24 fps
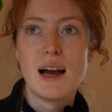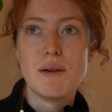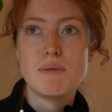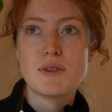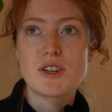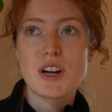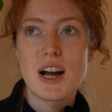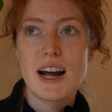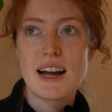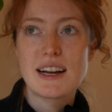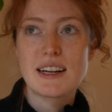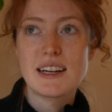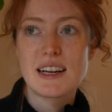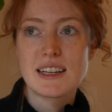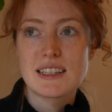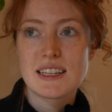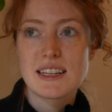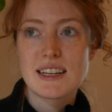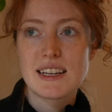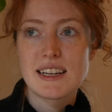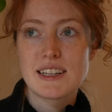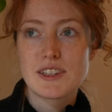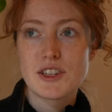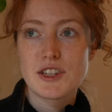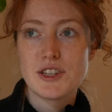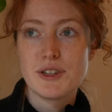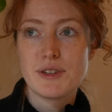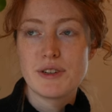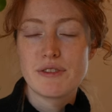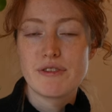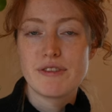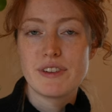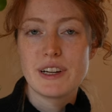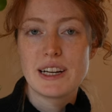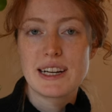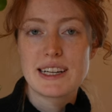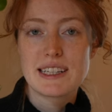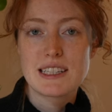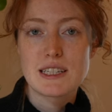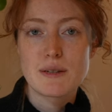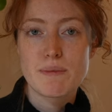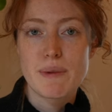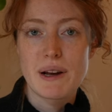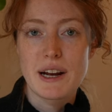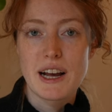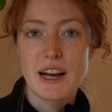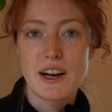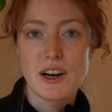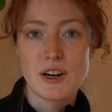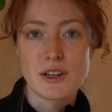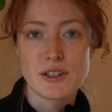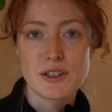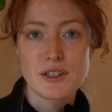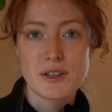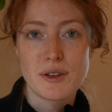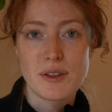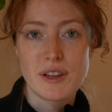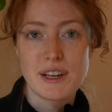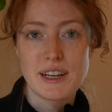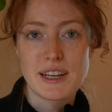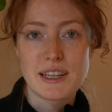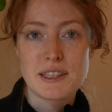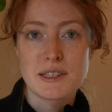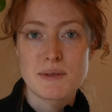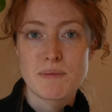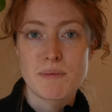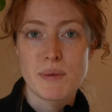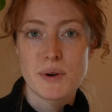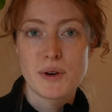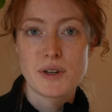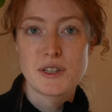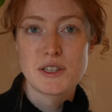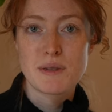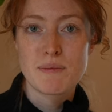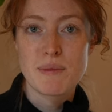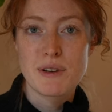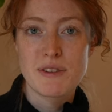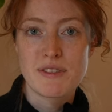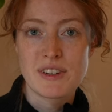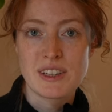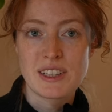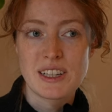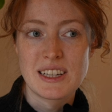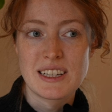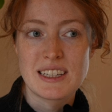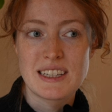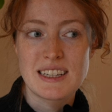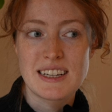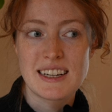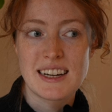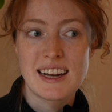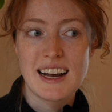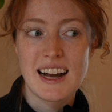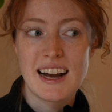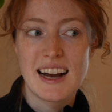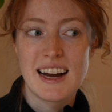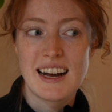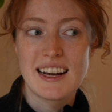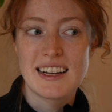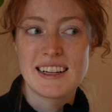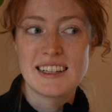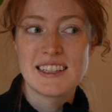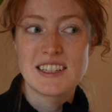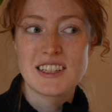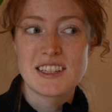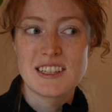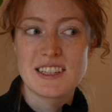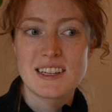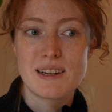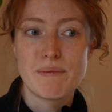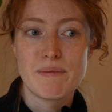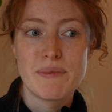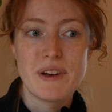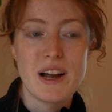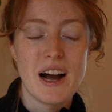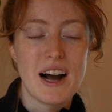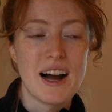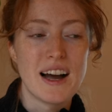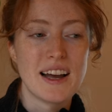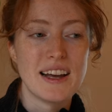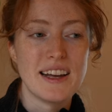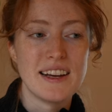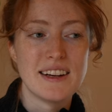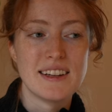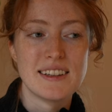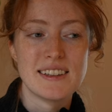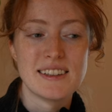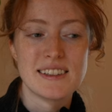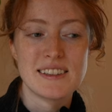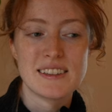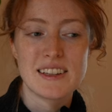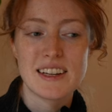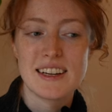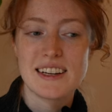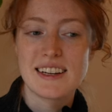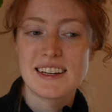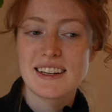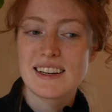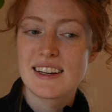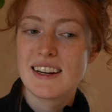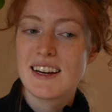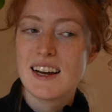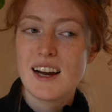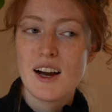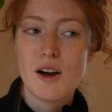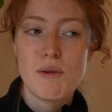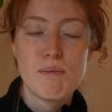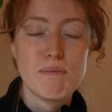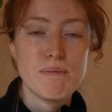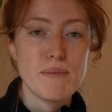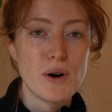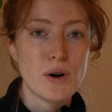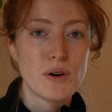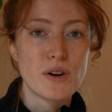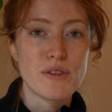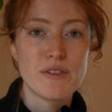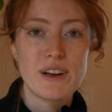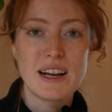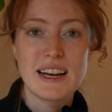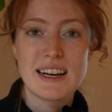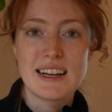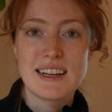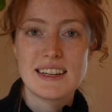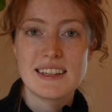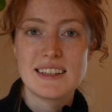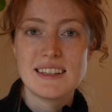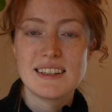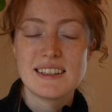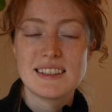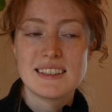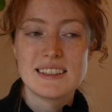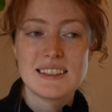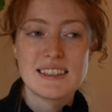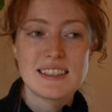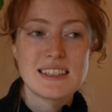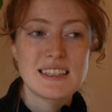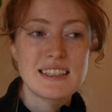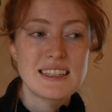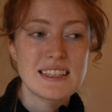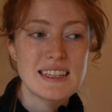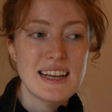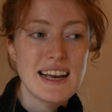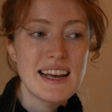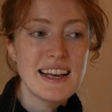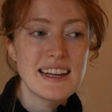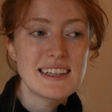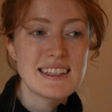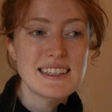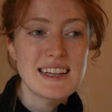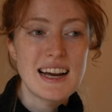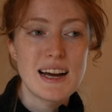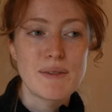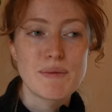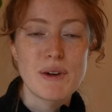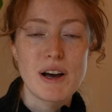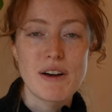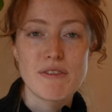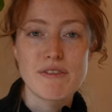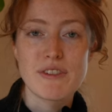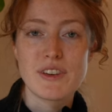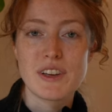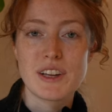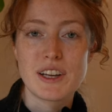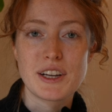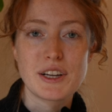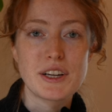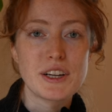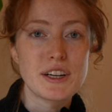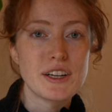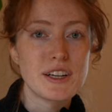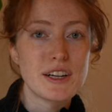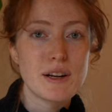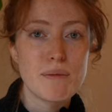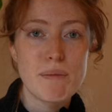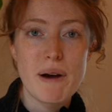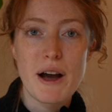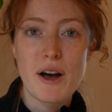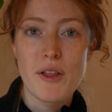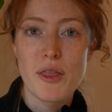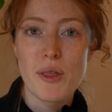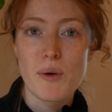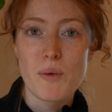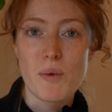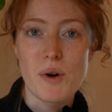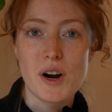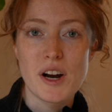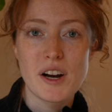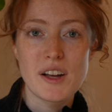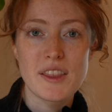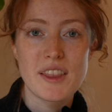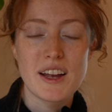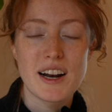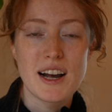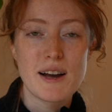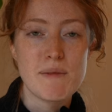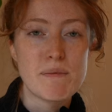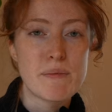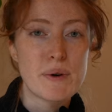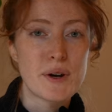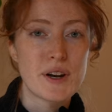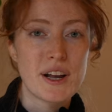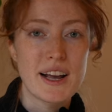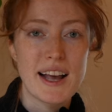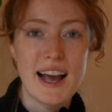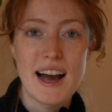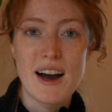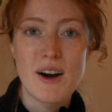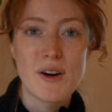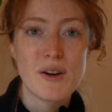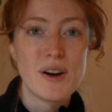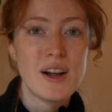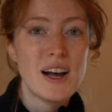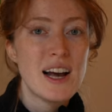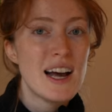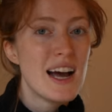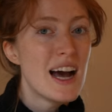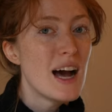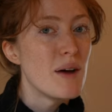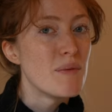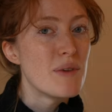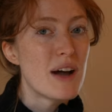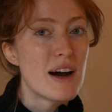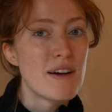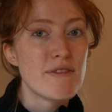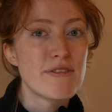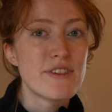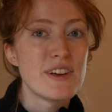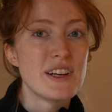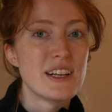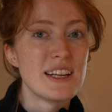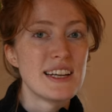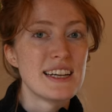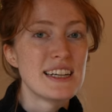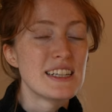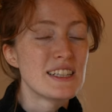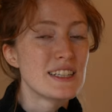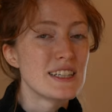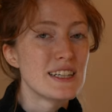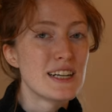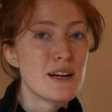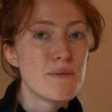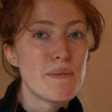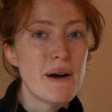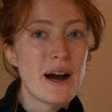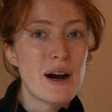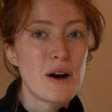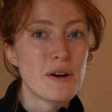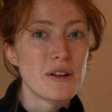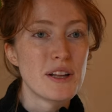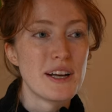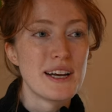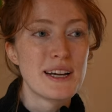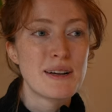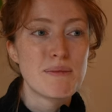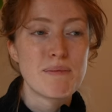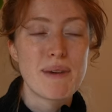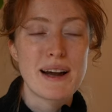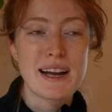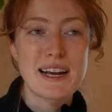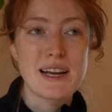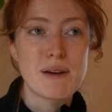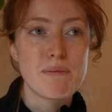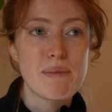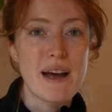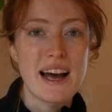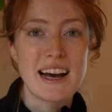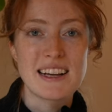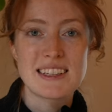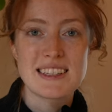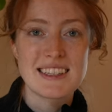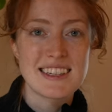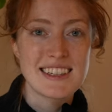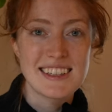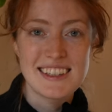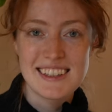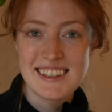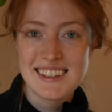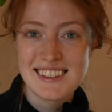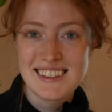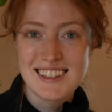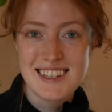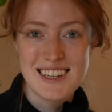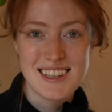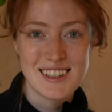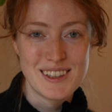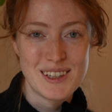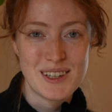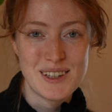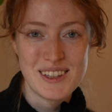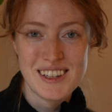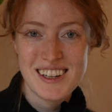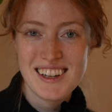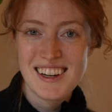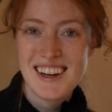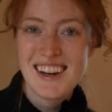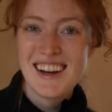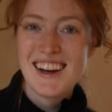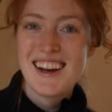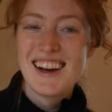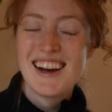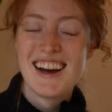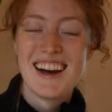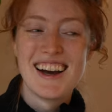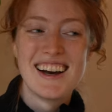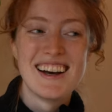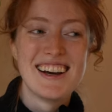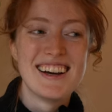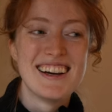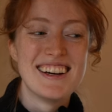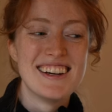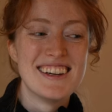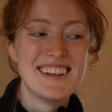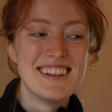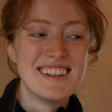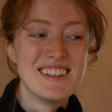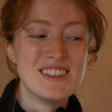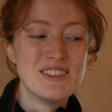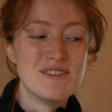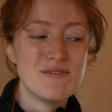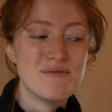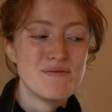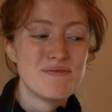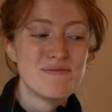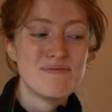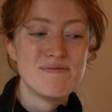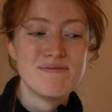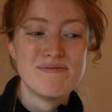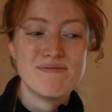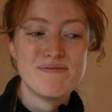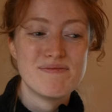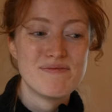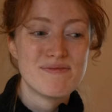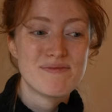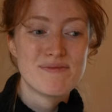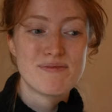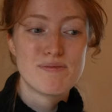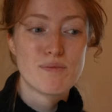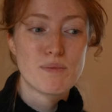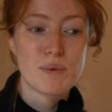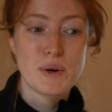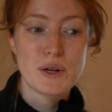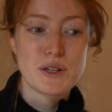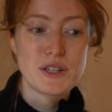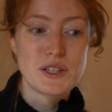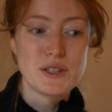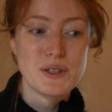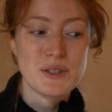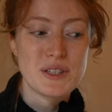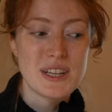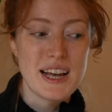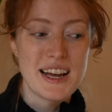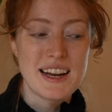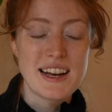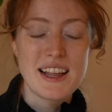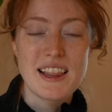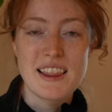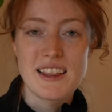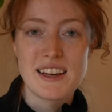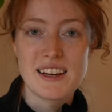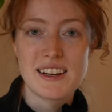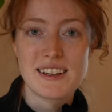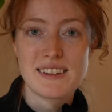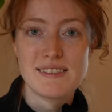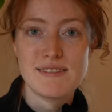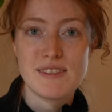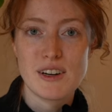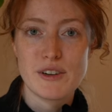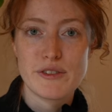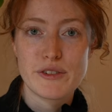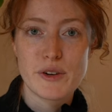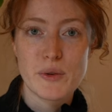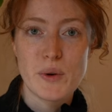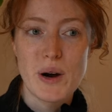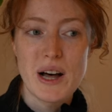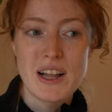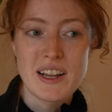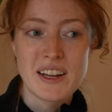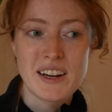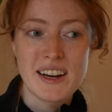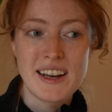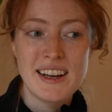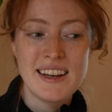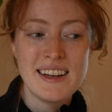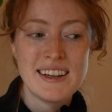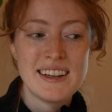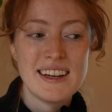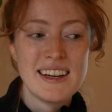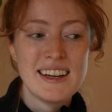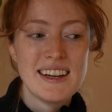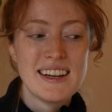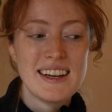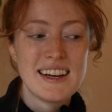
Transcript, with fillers: I'm trying not to get too defeatist, but I also think it's important to be realistic. I just am not in a like motivated state. I'm not feeling good about the work that I'm putting out. I'm not feeling good about like my capacity to uh, produce anything of quality.